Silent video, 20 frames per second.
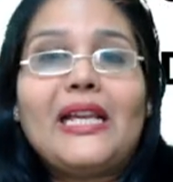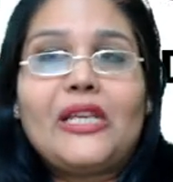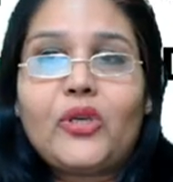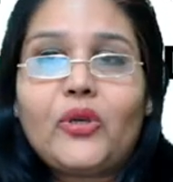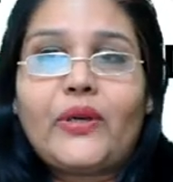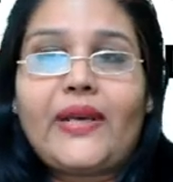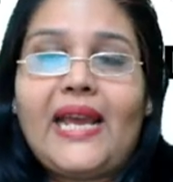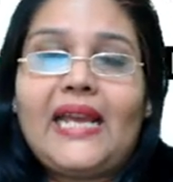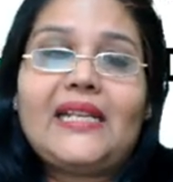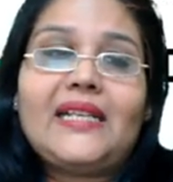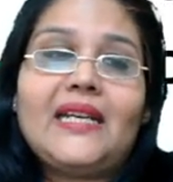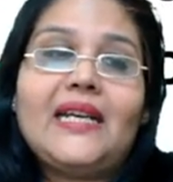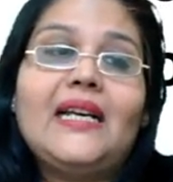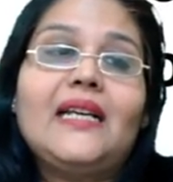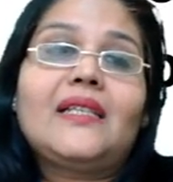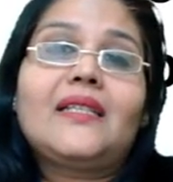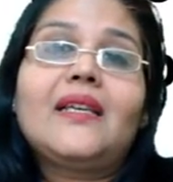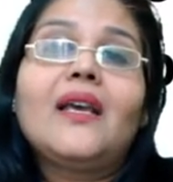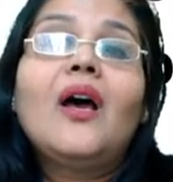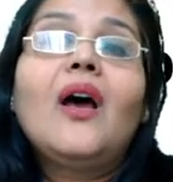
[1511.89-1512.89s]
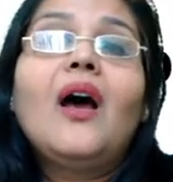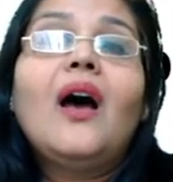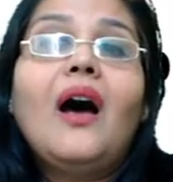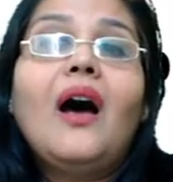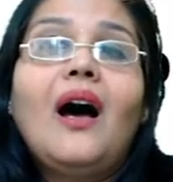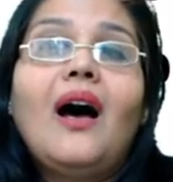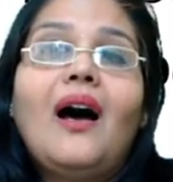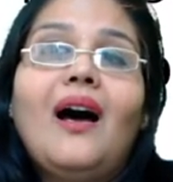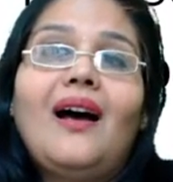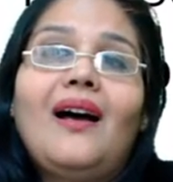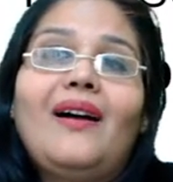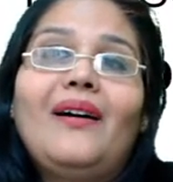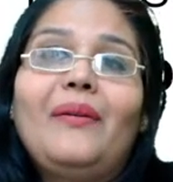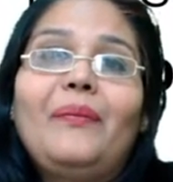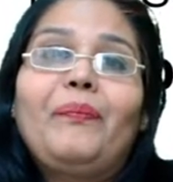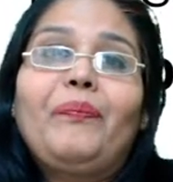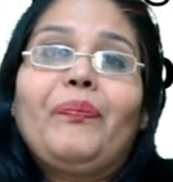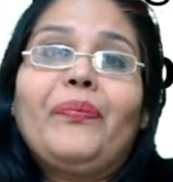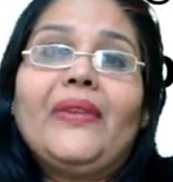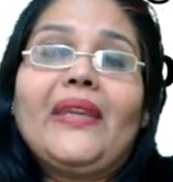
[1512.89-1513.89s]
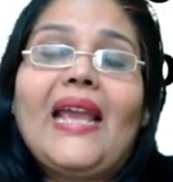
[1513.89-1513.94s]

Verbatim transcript: educators um,